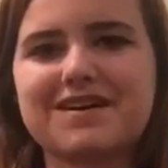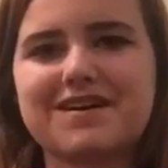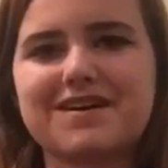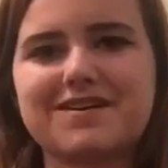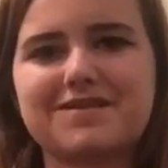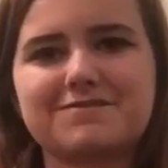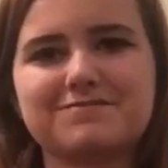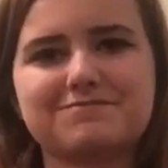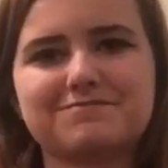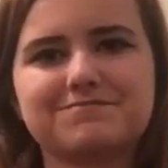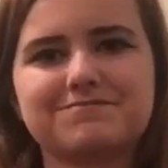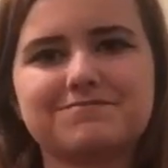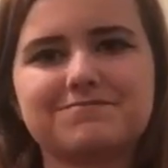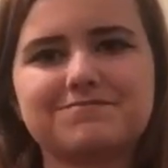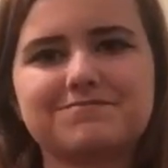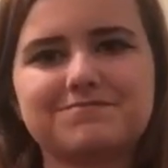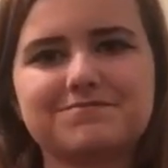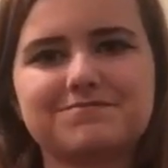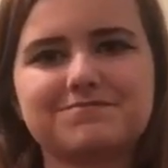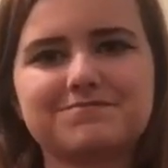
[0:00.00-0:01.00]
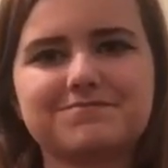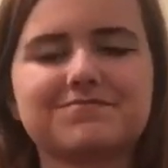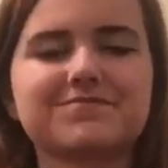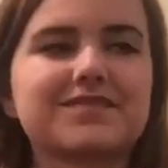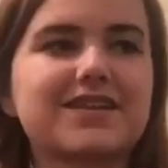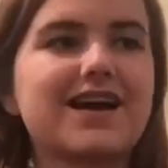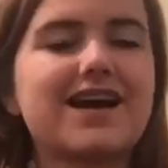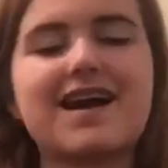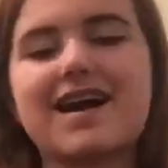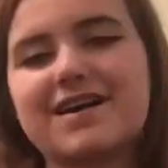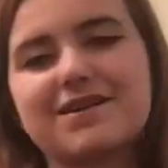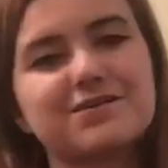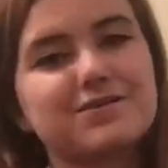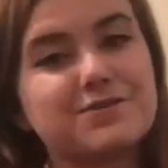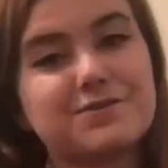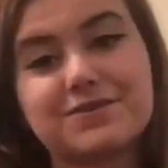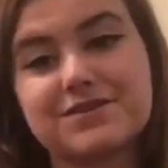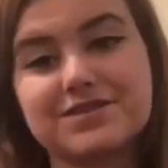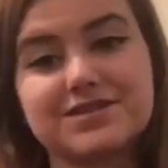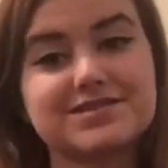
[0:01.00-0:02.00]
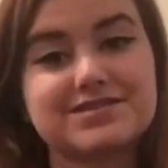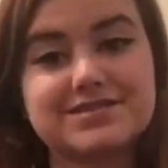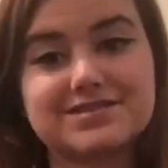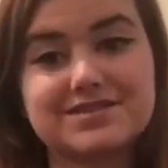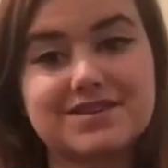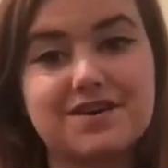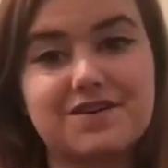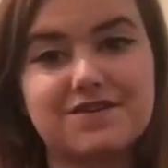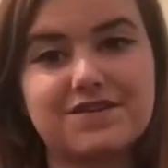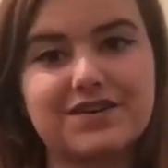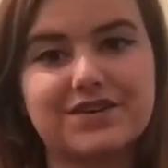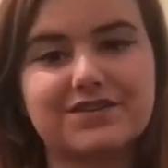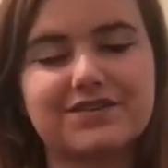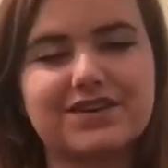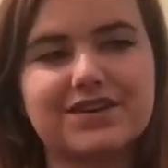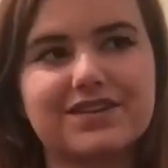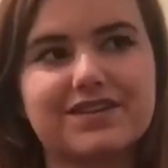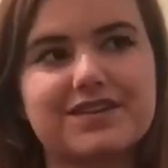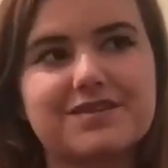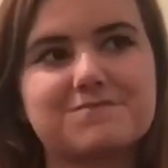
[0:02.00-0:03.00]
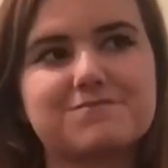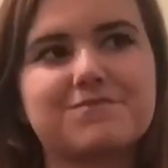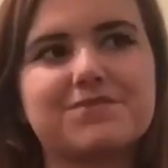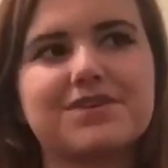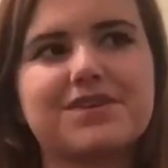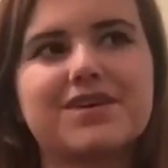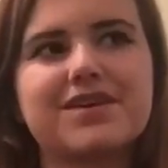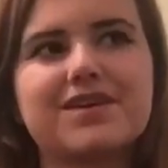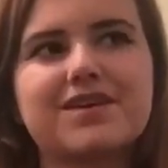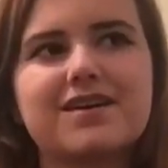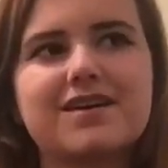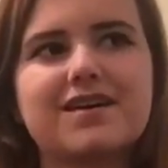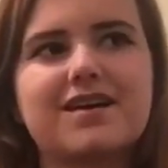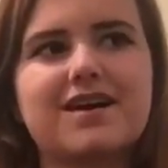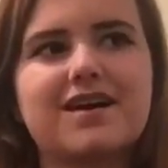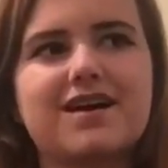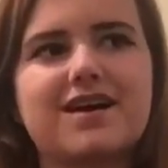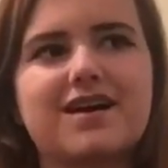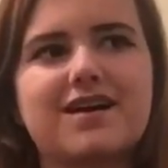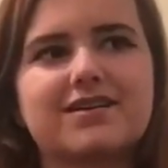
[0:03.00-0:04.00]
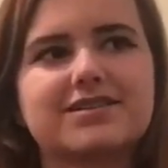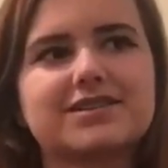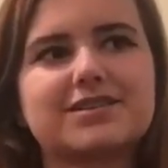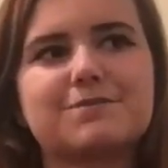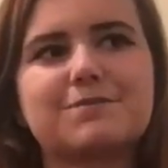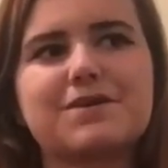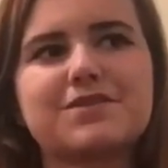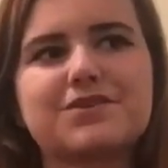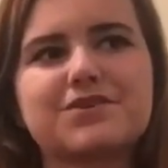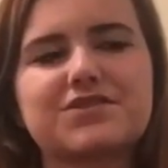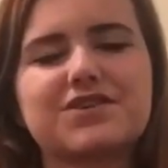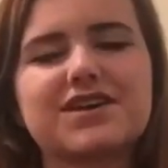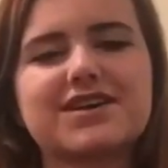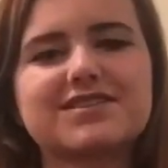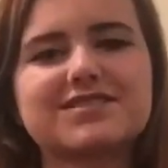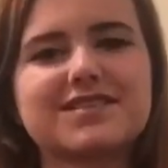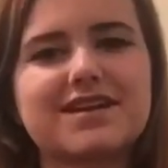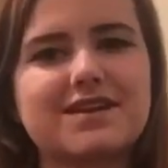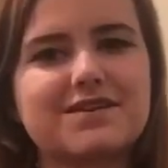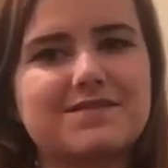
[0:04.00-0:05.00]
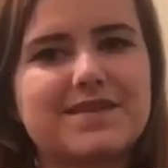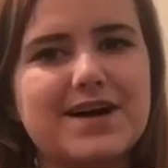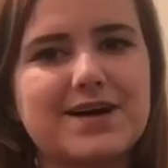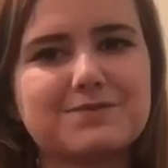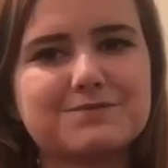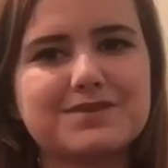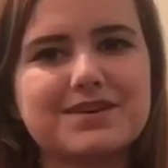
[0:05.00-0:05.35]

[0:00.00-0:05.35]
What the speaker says: I don't know where this is going, really. Some other things that have helped